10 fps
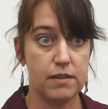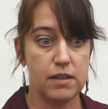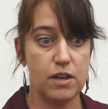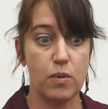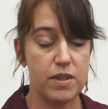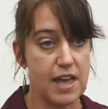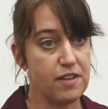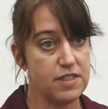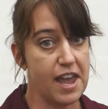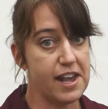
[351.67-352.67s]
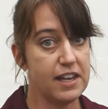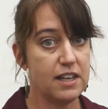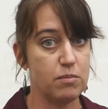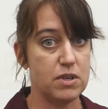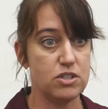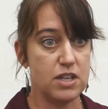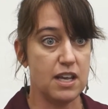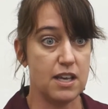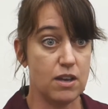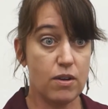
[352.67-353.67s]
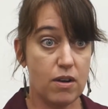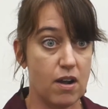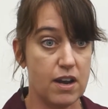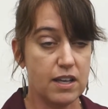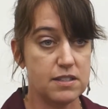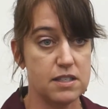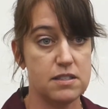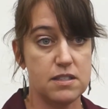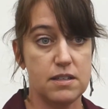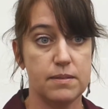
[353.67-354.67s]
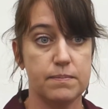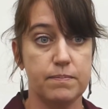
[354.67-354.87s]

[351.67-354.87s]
You know, without that, it can be shaky or non-existent.